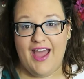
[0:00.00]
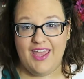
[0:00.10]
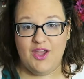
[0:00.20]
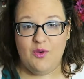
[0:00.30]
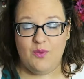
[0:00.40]

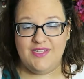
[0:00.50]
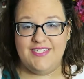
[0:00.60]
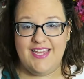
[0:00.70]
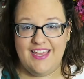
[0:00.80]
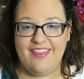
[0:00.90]
I will
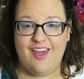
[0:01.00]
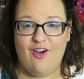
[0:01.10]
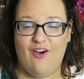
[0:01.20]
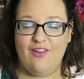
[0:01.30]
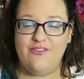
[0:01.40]
say
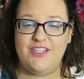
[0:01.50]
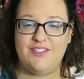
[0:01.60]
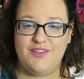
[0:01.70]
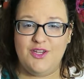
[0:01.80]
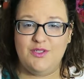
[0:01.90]
that all of
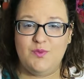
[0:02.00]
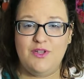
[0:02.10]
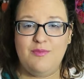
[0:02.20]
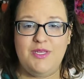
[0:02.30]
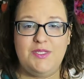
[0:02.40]
these videos
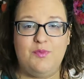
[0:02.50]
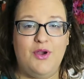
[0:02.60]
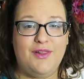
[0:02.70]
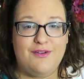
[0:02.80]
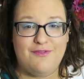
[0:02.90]
will be
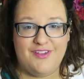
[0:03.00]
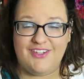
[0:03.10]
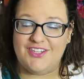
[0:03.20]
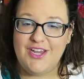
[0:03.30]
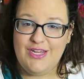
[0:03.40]
spoiler
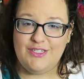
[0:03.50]
filled.